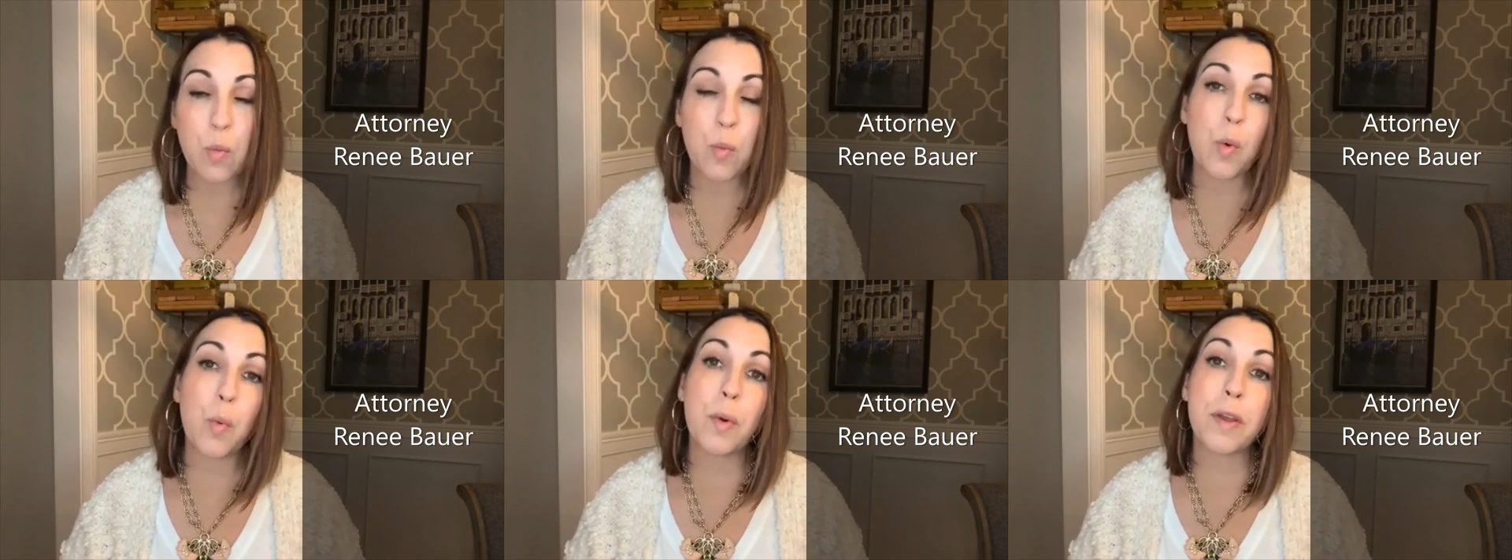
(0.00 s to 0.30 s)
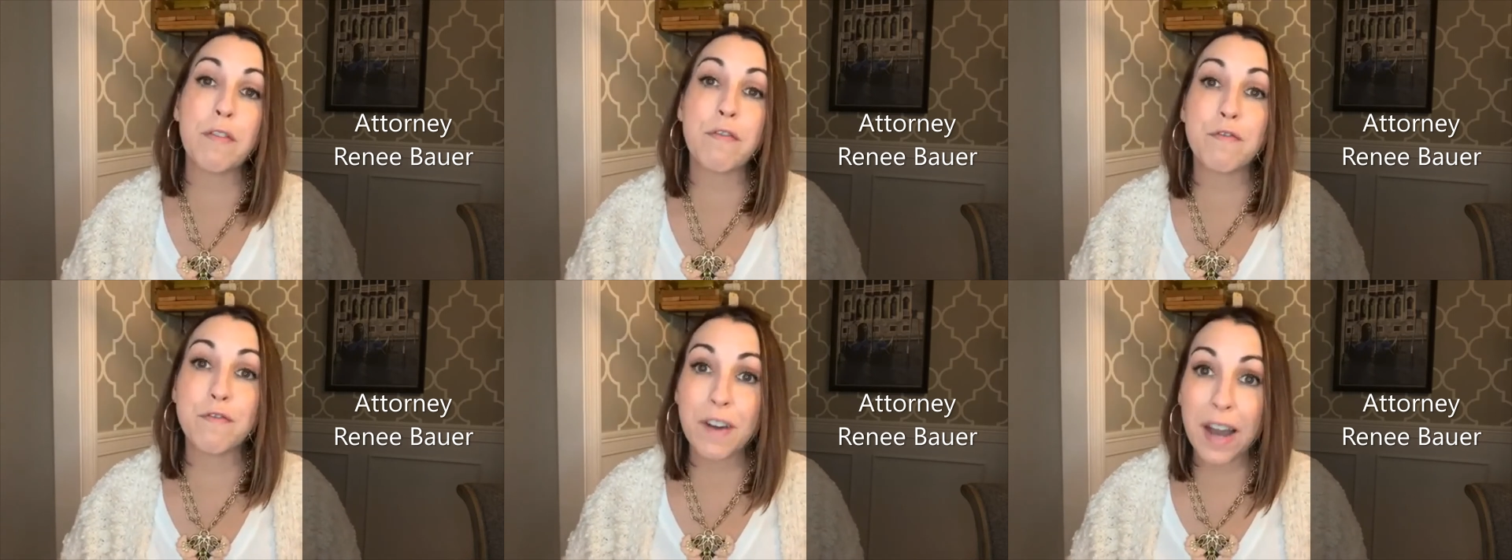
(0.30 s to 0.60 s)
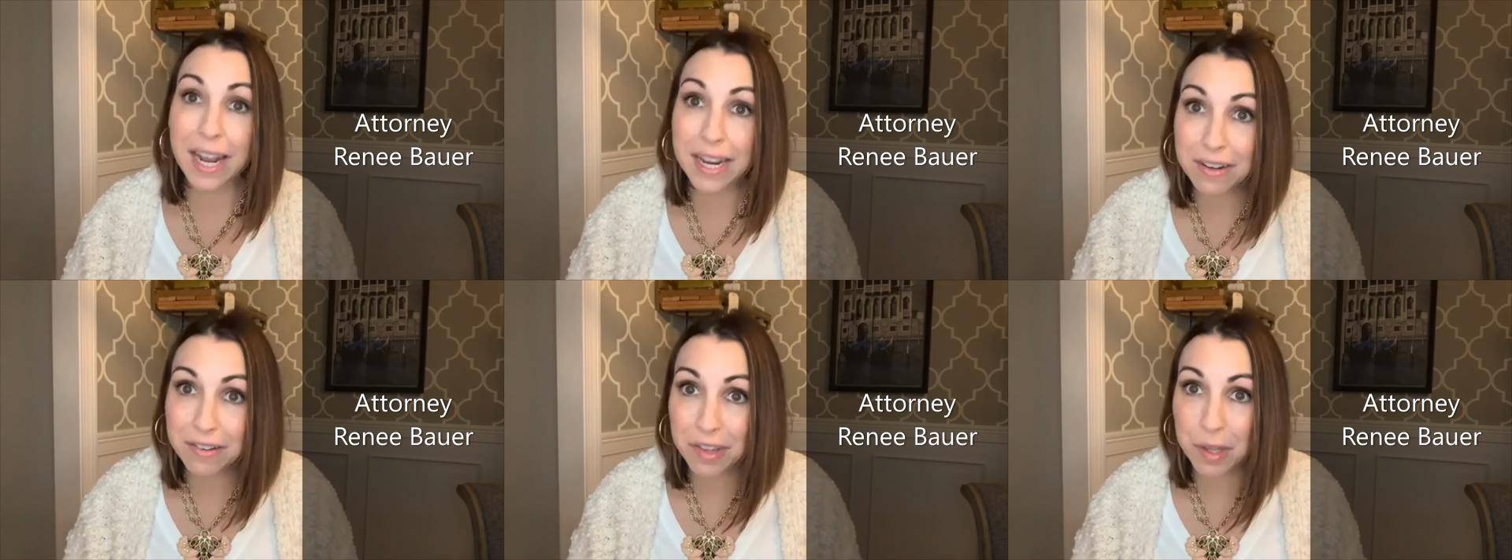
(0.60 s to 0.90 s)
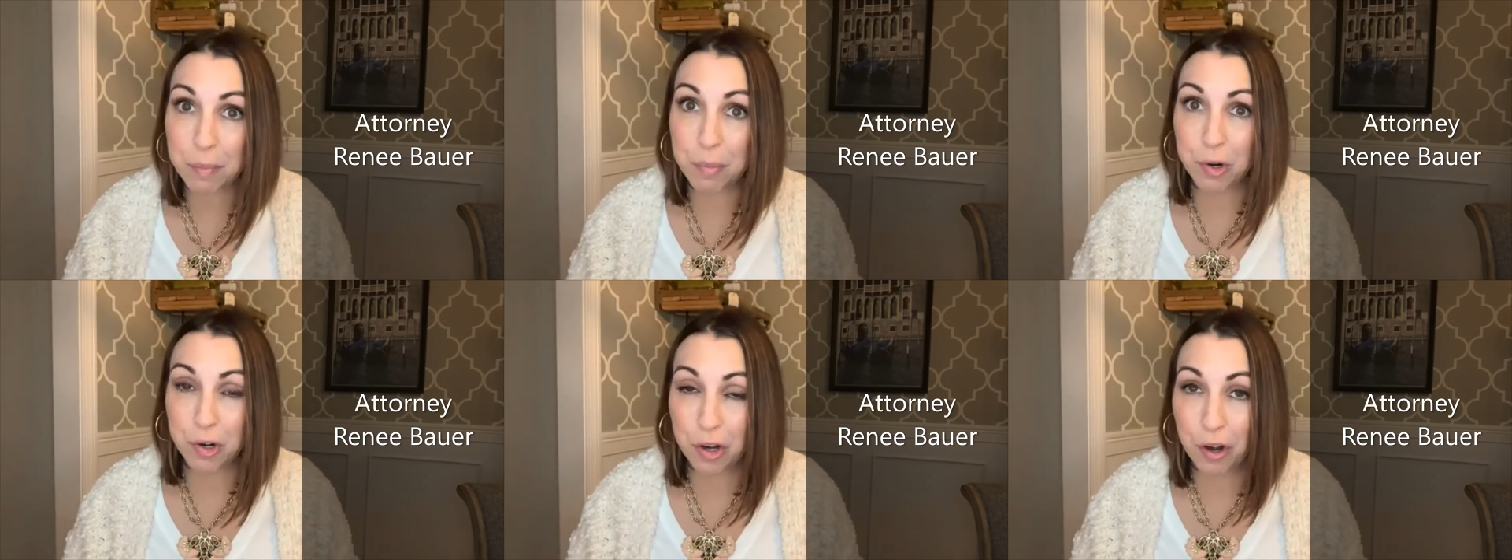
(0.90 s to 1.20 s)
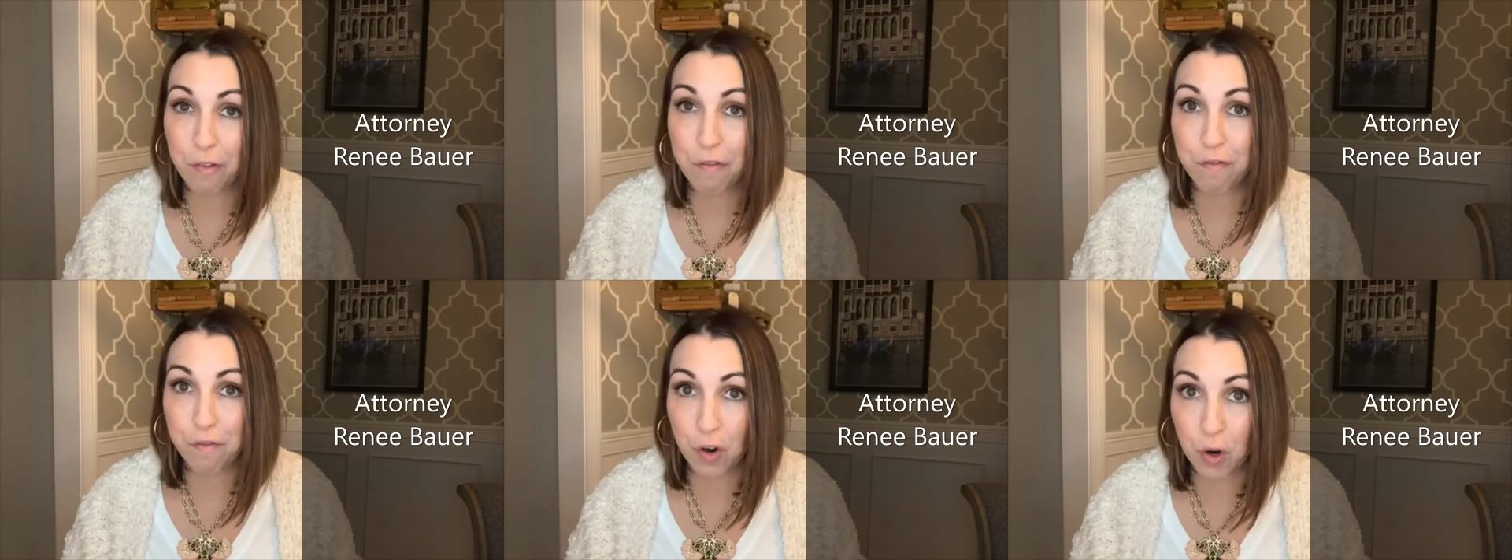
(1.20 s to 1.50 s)
And when we finally put
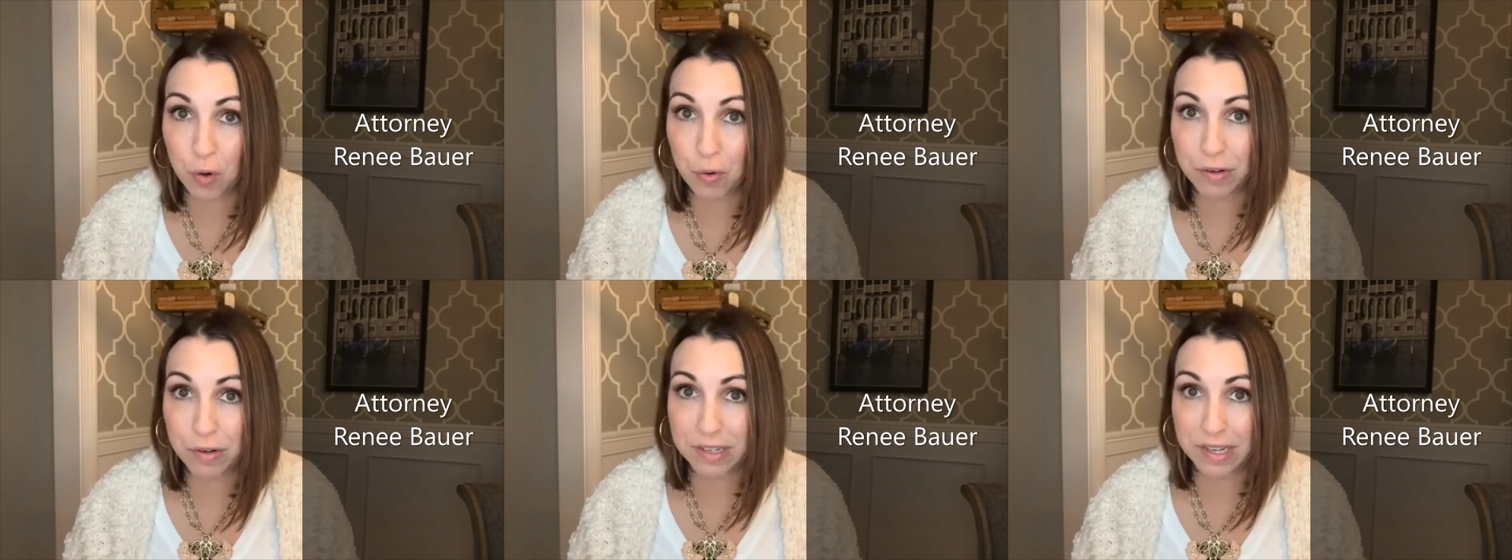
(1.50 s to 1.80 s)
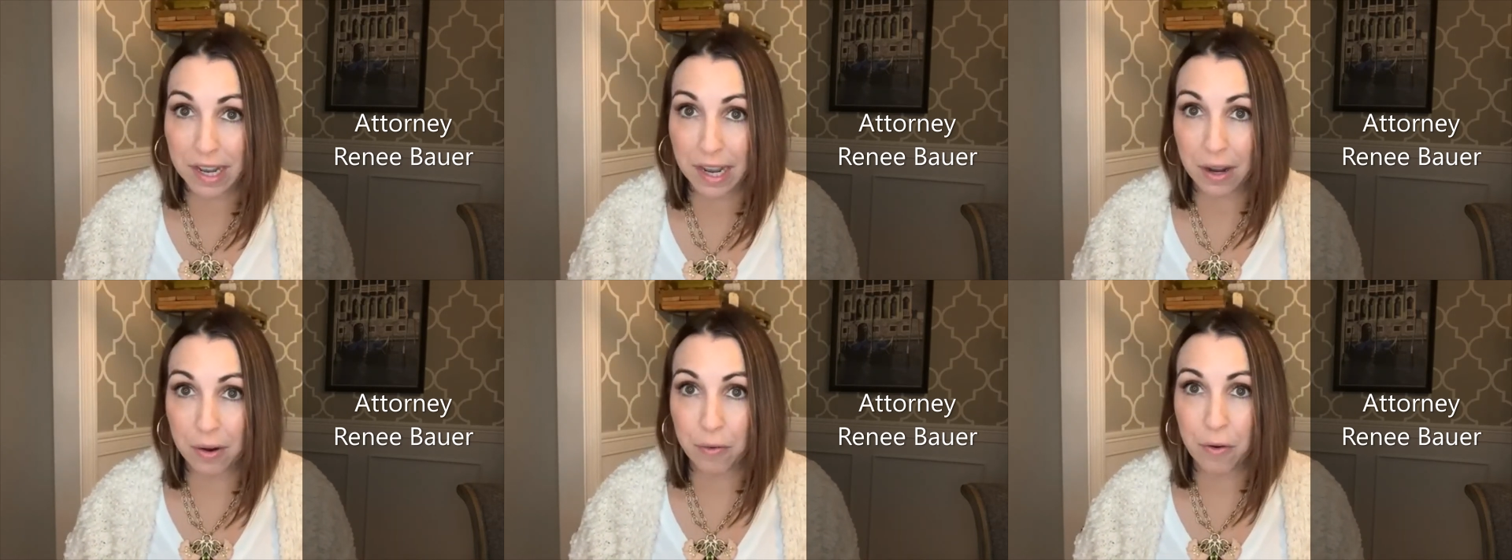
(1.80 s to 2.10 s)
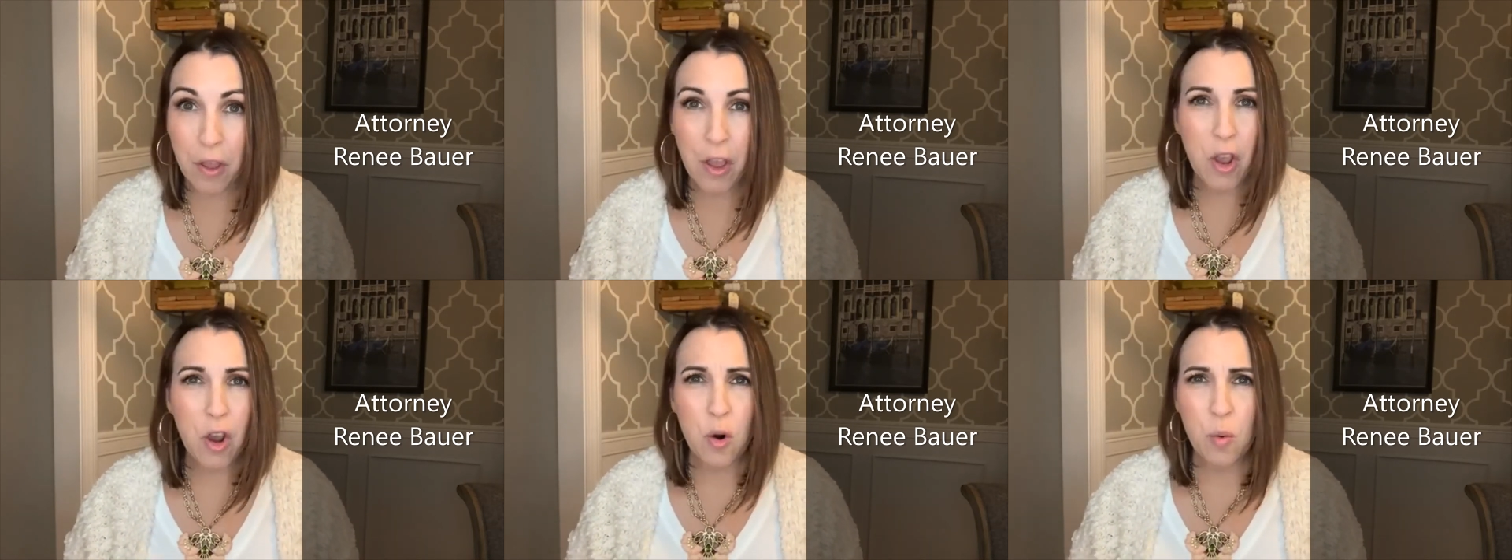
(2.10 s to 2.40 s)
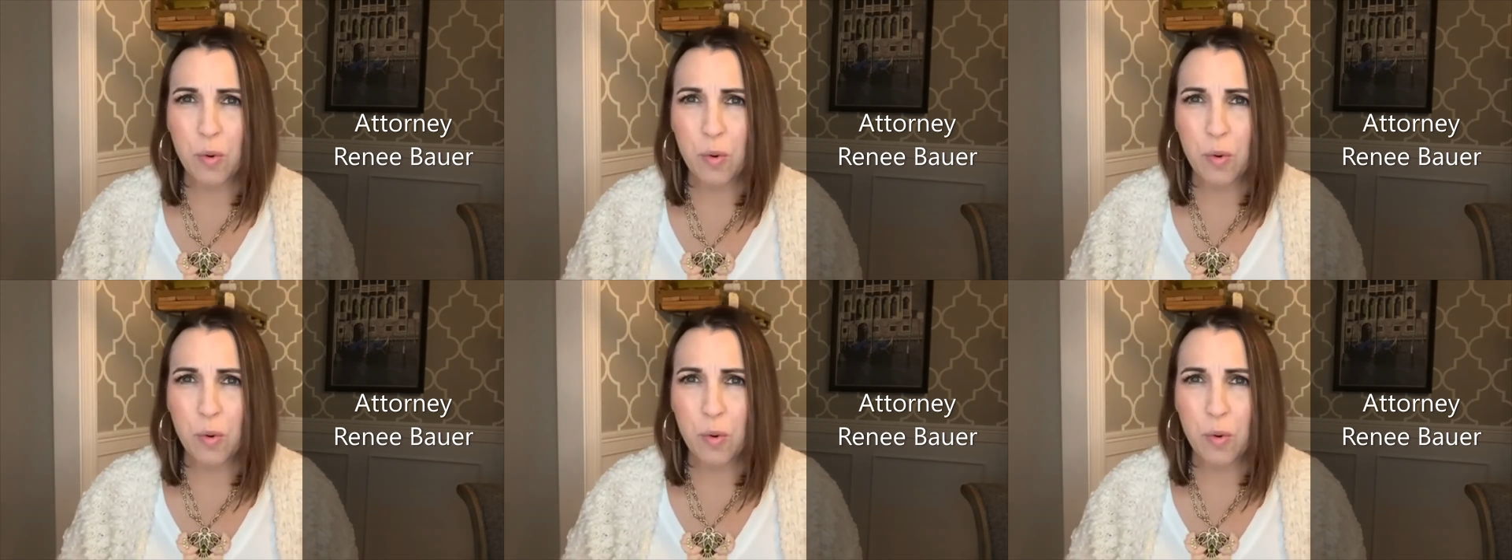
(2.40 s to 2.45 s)
our phone down,